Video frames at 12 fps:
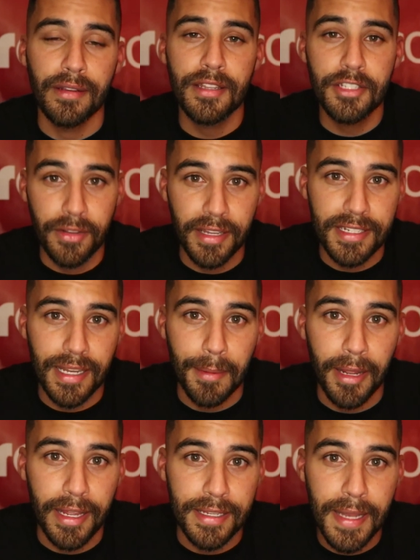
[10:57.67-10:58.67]
Until next
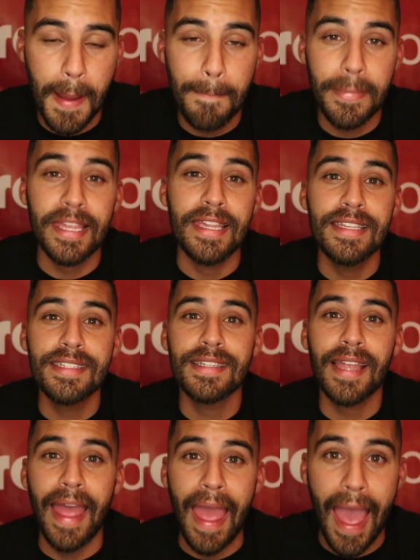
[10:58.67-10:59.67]
time guys,
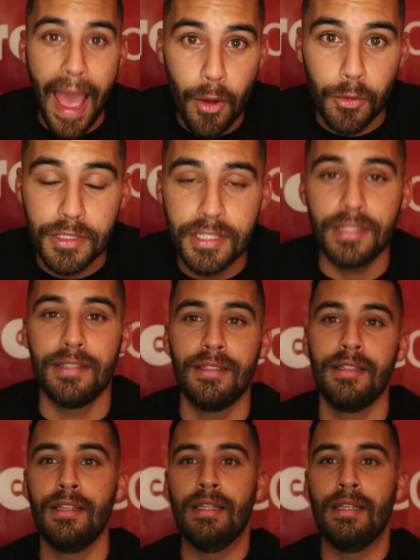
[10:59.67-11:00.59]
peace out.